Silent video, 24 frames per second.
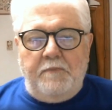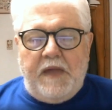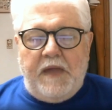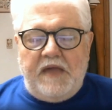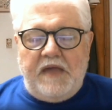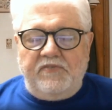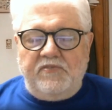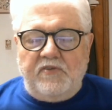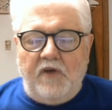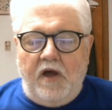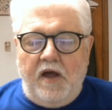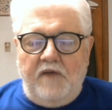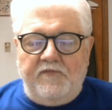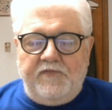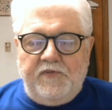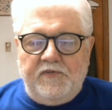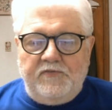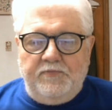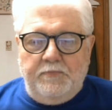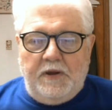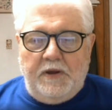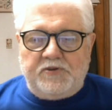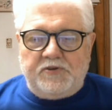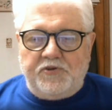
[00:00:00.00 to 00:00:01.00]
pass off
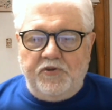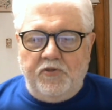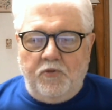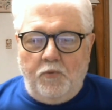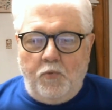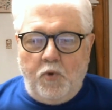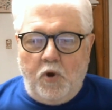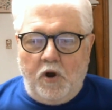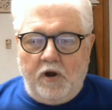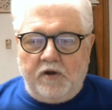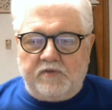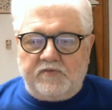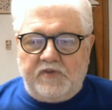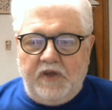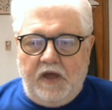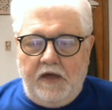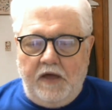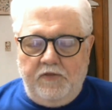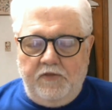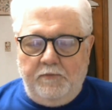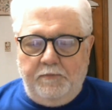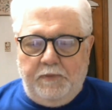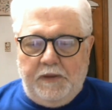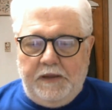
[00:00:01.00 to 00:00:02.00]
as much of the work to
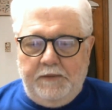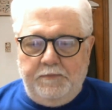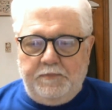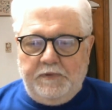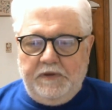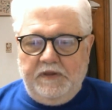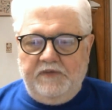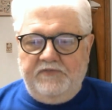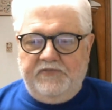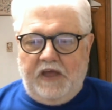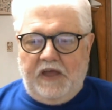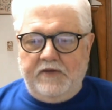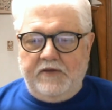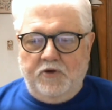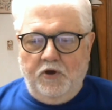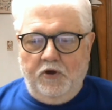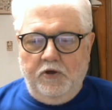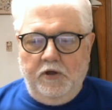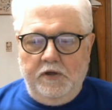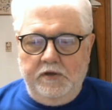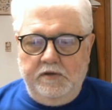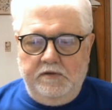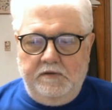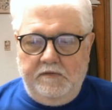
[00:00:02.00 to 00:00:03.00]
other people as I
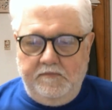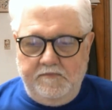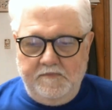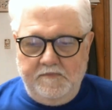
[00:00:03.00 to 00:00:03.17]
could.